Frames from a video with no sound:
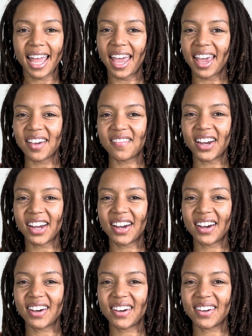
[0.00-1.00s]
Hey
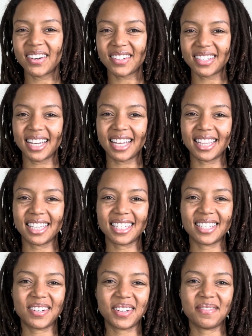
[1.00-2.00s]
Virgos, and this is
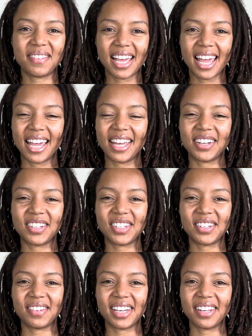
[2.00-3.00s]
going to be an
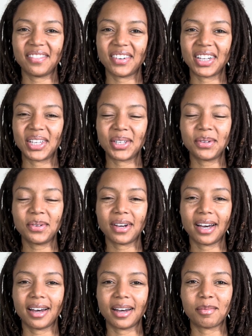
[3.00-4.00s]
energy reading for you.
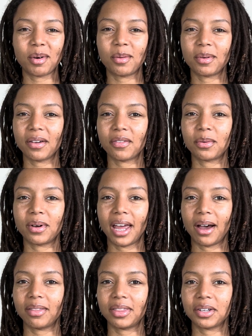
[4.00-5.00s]
I hope everyone
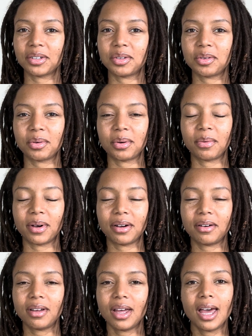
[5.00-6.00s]
out there is doing well.